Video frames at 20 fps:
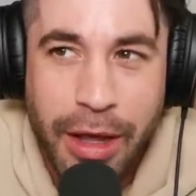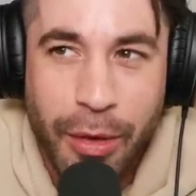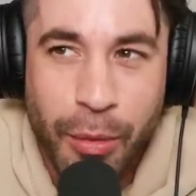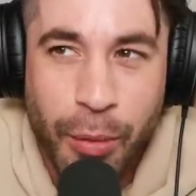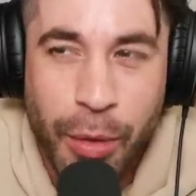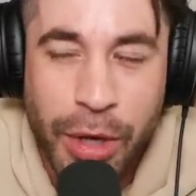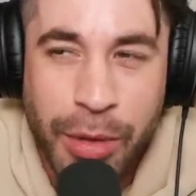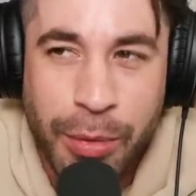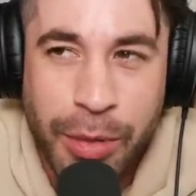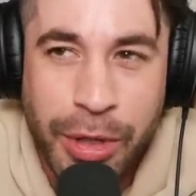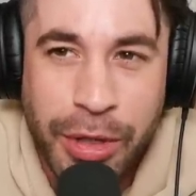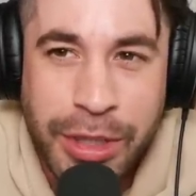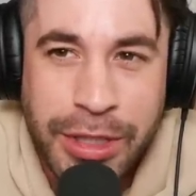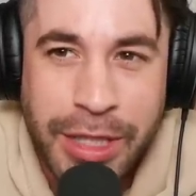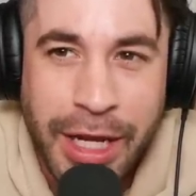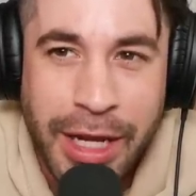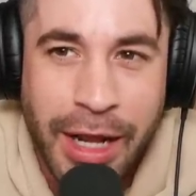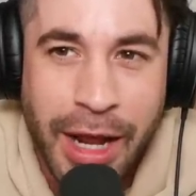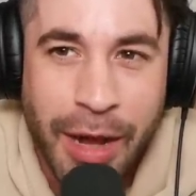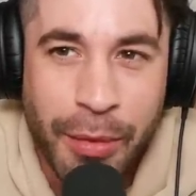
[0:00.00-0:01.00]
When you're
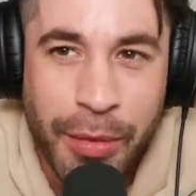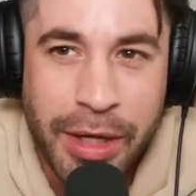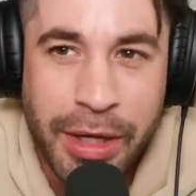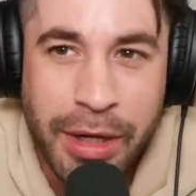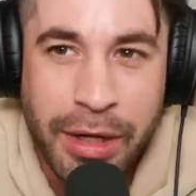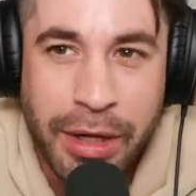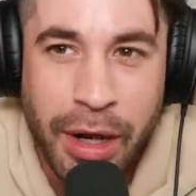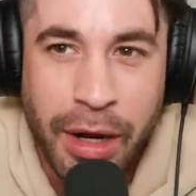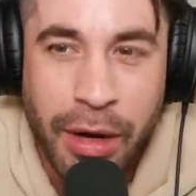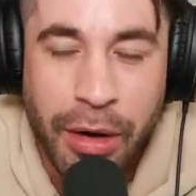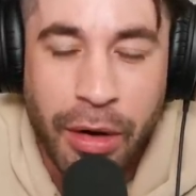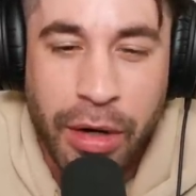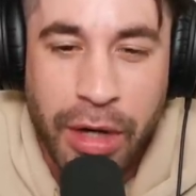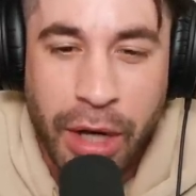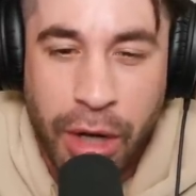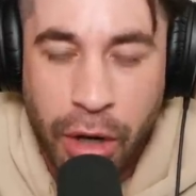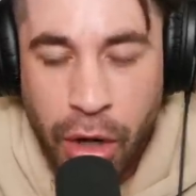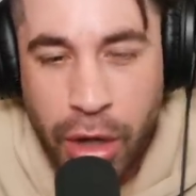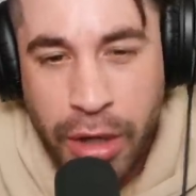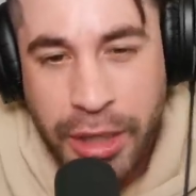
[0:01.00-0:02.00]
saying how we kind
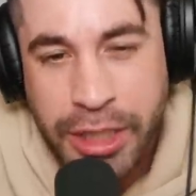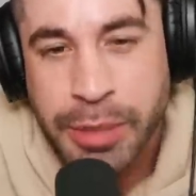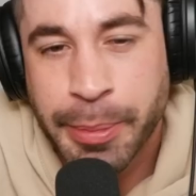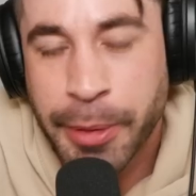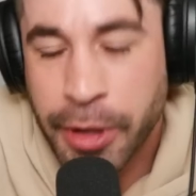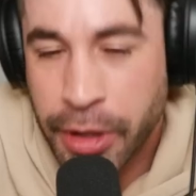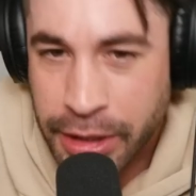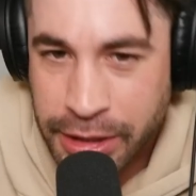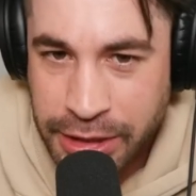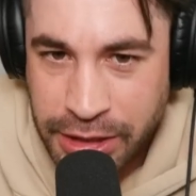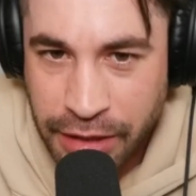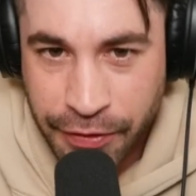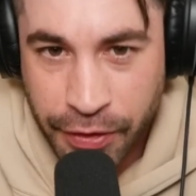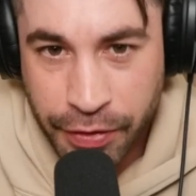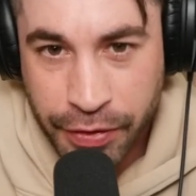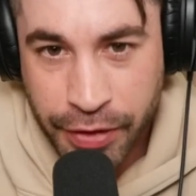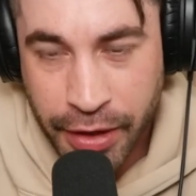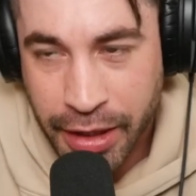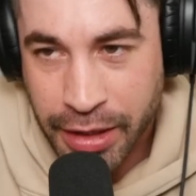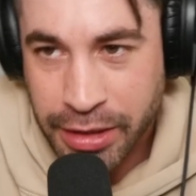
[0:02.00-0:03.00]
of all experience
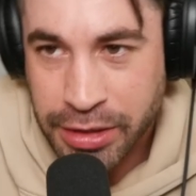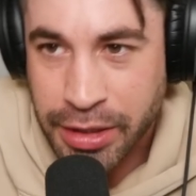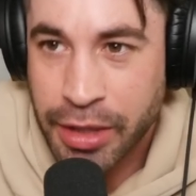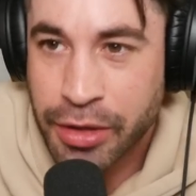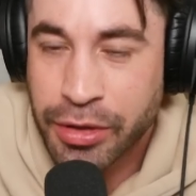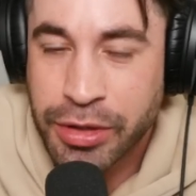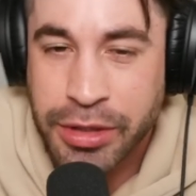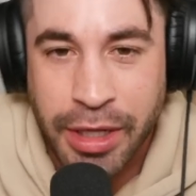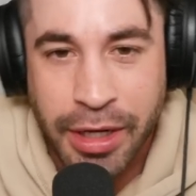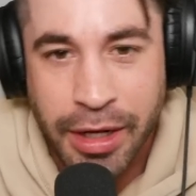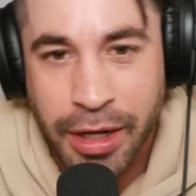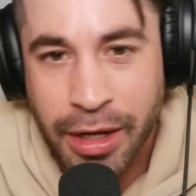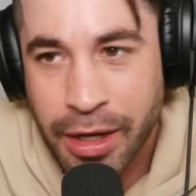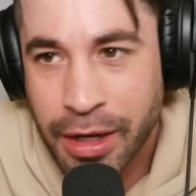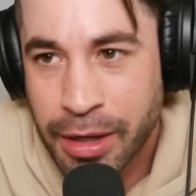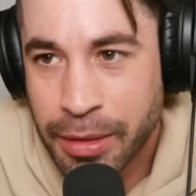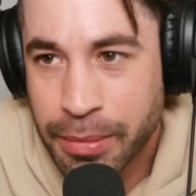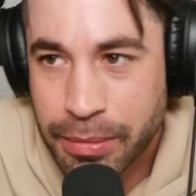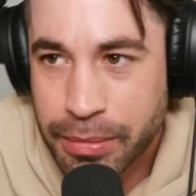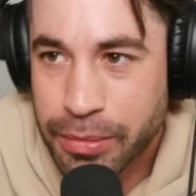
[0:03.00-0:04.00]
different things, like you said,
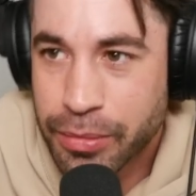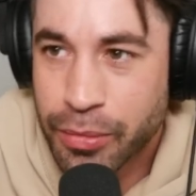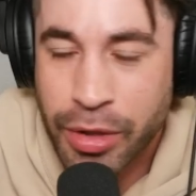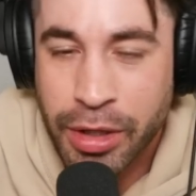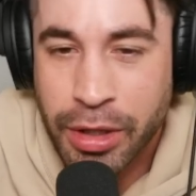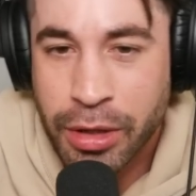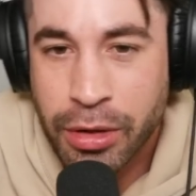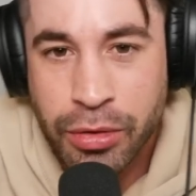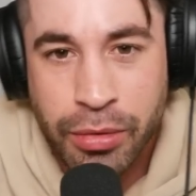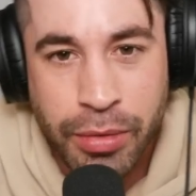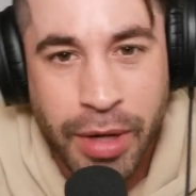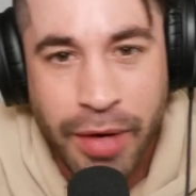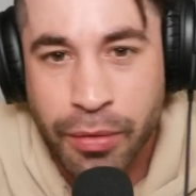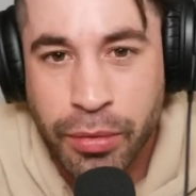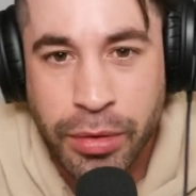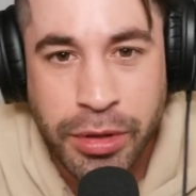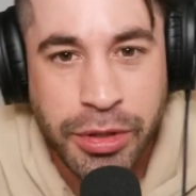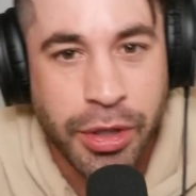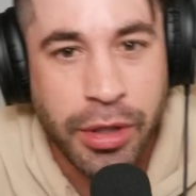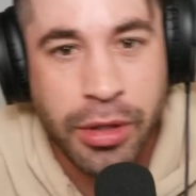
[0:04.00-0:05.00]
we're gonna
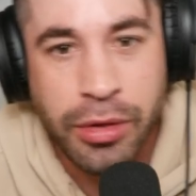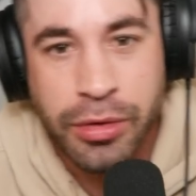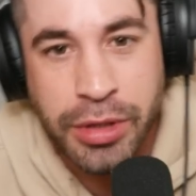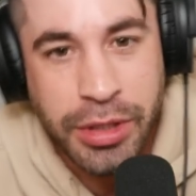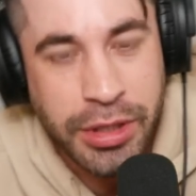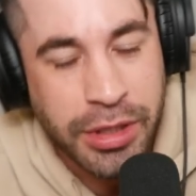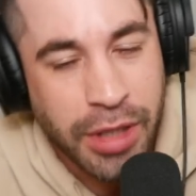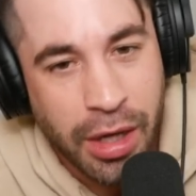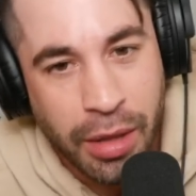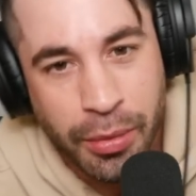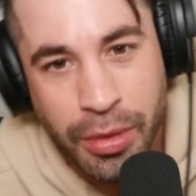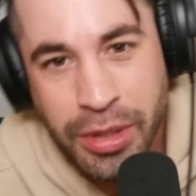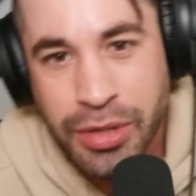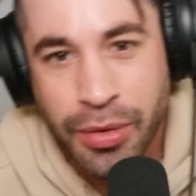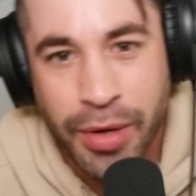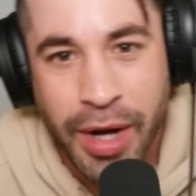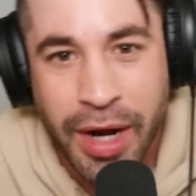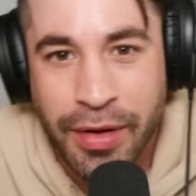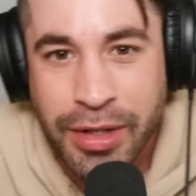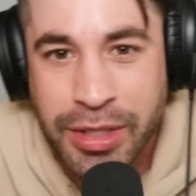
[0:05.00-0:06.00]
everyone's gonna lose a son,
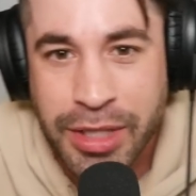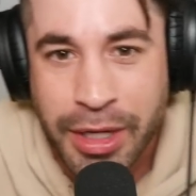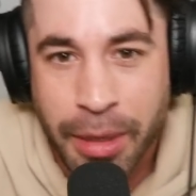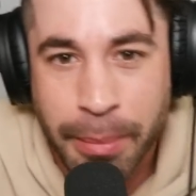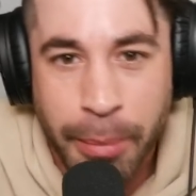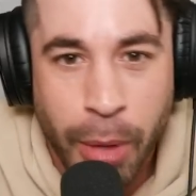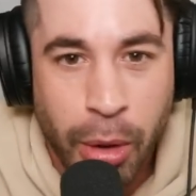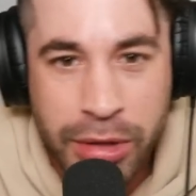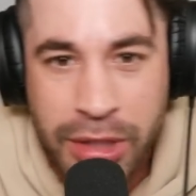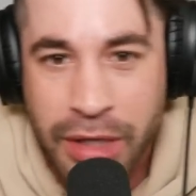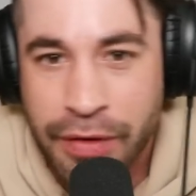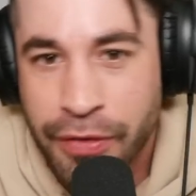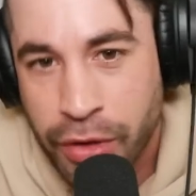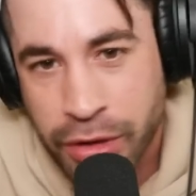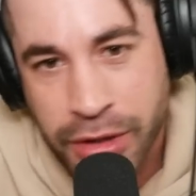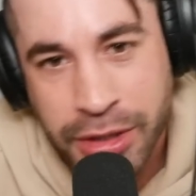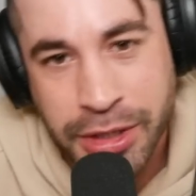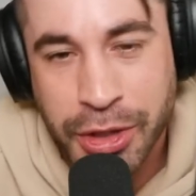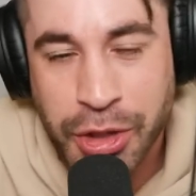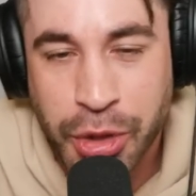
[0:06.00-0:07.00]
so it's like a
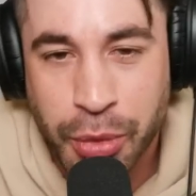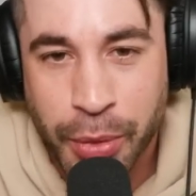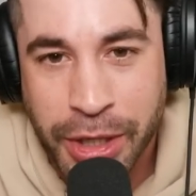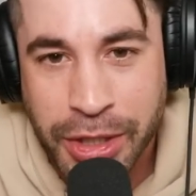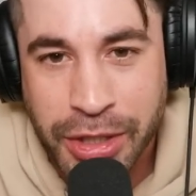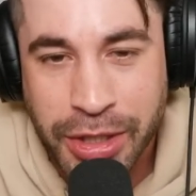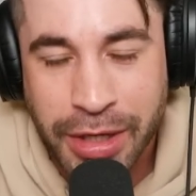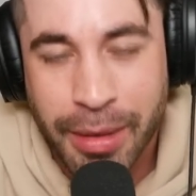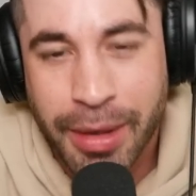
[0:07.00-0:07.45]
multiverse situation.